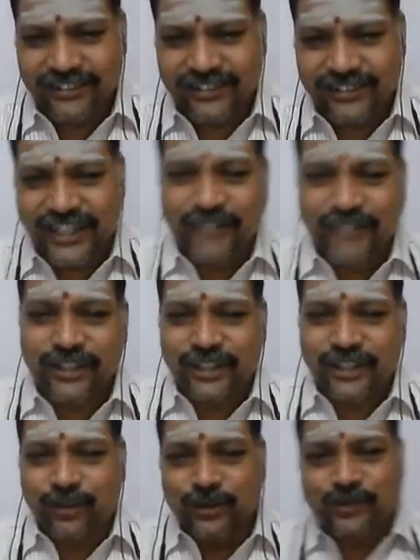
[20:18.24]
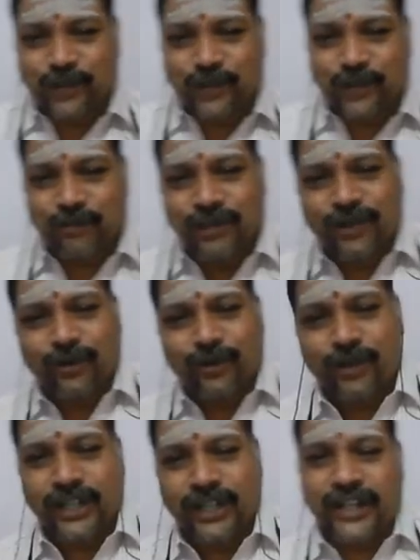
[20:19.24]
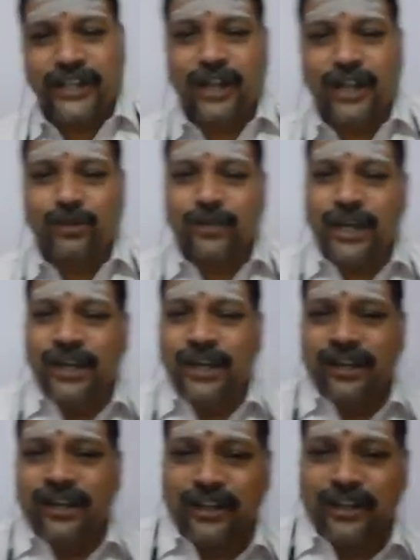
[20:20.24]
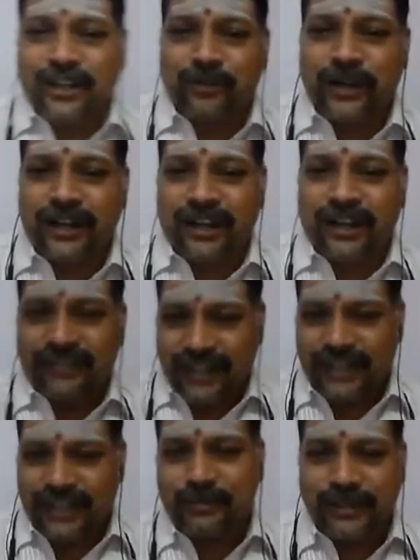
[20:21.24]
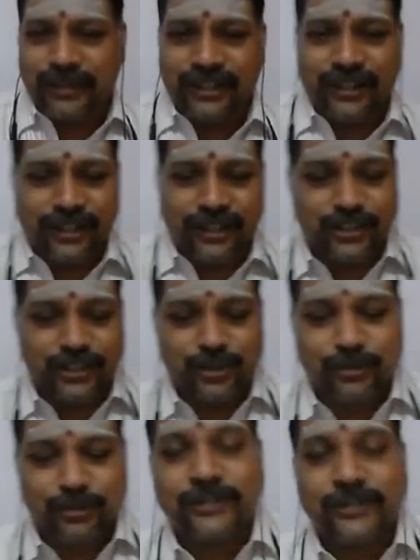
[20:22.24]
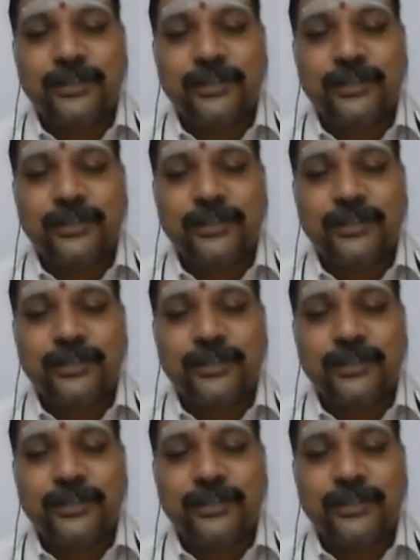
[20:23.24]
deliver the goods from rural area to the required the ultimate consumer.